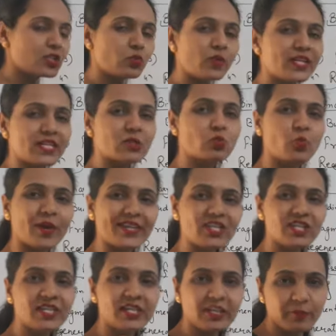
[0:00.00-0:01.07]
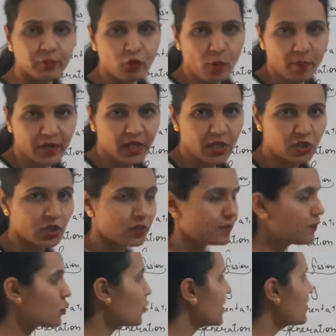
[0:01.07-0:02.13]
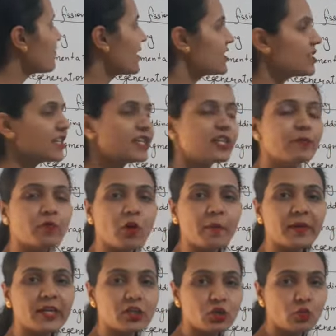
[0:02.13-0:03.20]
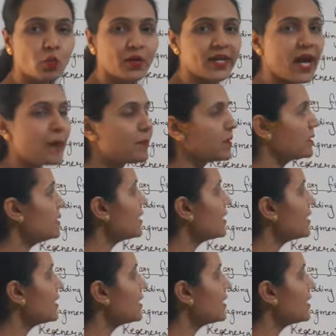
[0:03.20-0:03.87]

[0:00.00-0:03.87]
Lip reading: one is vegetative propagation. So in vegetative propagation, what happened?